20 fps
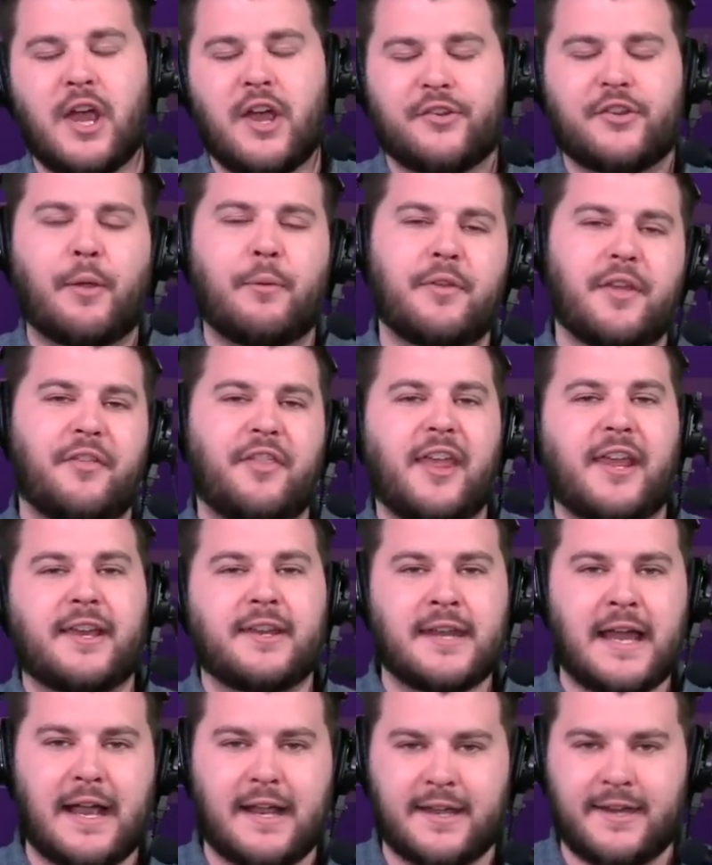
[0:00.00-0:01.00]
something that they could
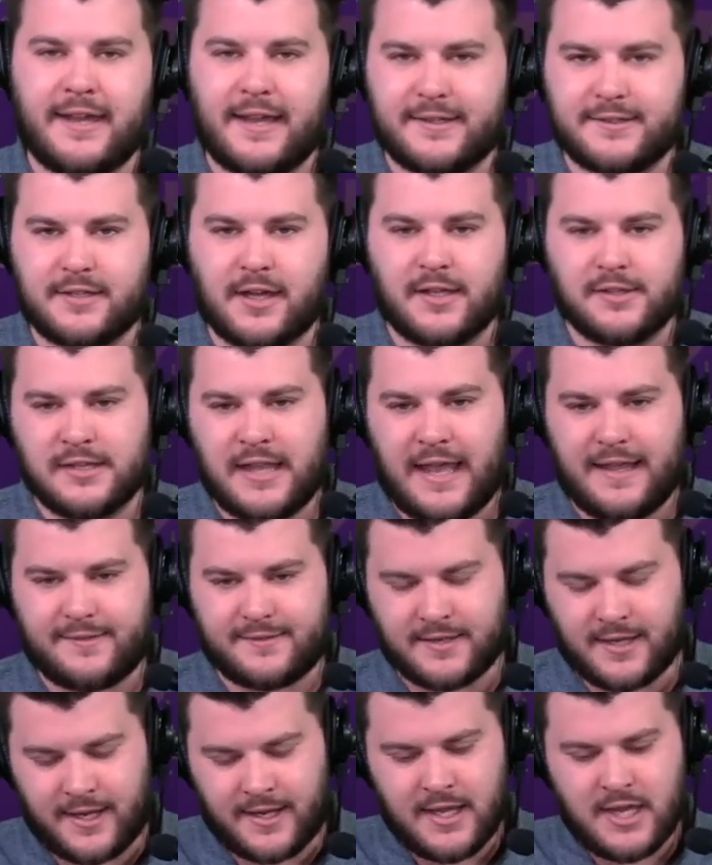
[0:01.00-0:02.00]
not connect on last
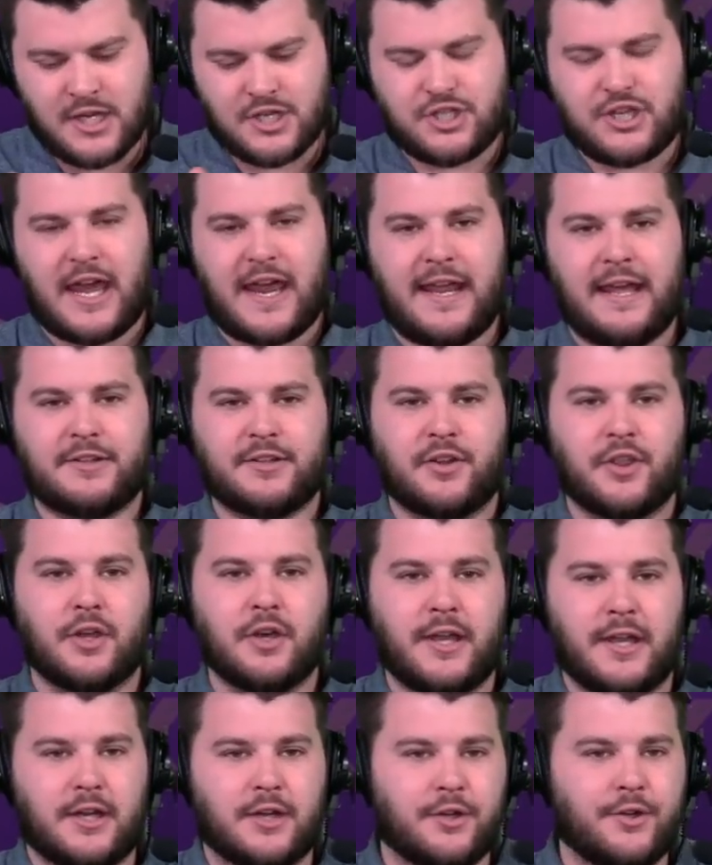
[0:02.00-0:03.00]
night. Shout out to the
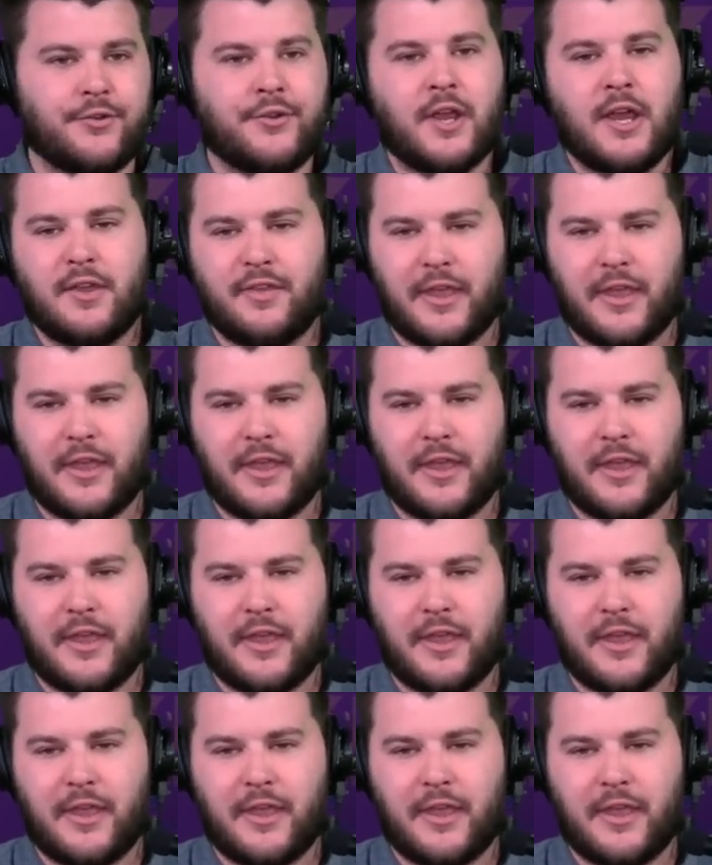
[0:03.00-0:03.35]
Lakers.